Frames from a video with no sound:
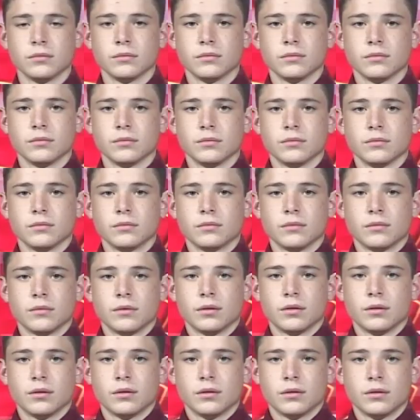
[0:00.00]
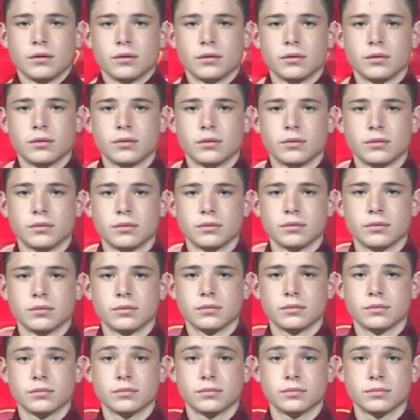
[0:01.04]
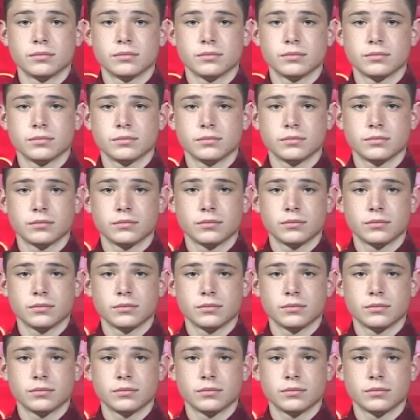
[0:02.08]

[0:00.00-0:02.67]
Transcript: Nothing is said.